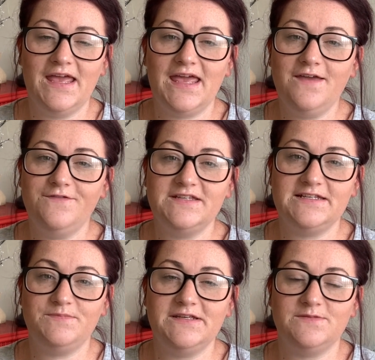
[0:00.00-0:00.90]
If you
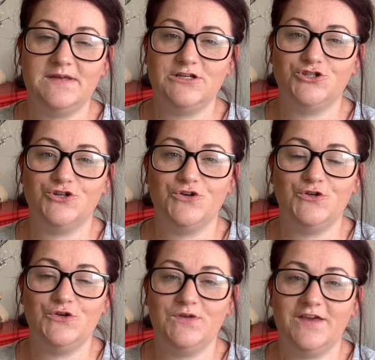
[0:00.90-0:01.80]
did, please make sure
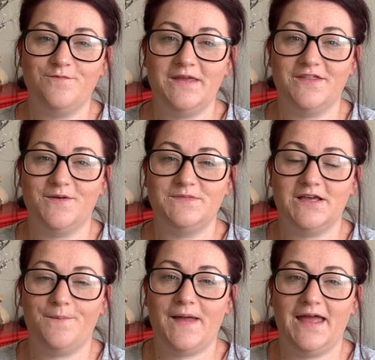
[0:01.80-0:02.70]
you give me a thumbs
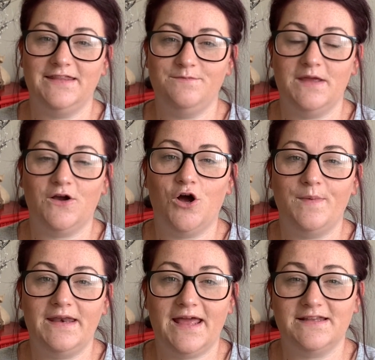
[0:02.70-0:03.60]
up and leave me a
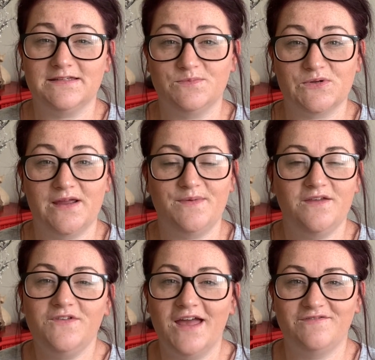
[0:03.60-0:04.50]
comment and subscribe
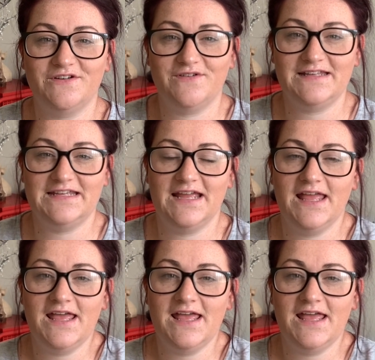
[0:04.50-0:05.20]
if you haven't already,